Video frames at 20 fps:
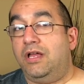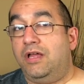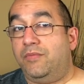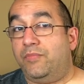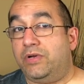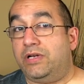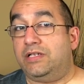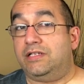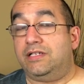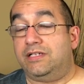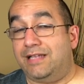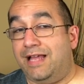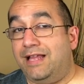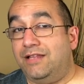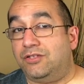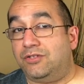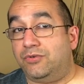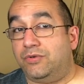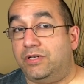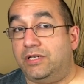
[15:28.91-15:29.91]
but he did
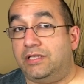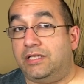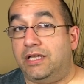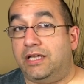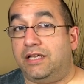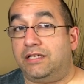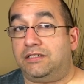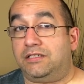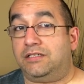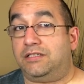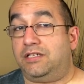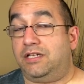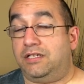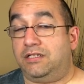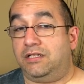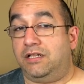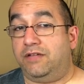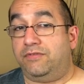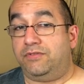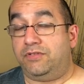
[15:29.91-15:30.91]
not do it in the Exit
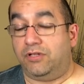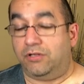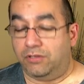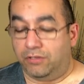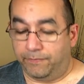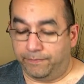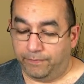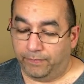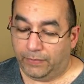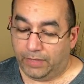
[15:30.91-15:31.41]
Stage Left solo.